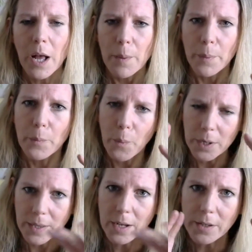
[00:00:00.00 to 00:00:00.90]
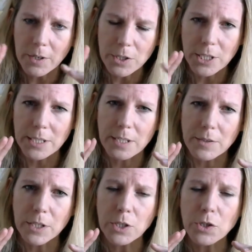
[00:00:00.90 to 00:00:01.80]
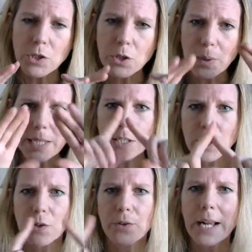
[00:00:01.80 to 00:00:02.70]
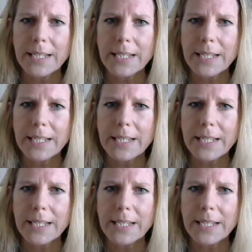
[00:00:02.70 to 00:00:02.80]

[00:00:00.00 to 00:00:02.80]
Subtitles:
But one of the other alternatives you can do is to create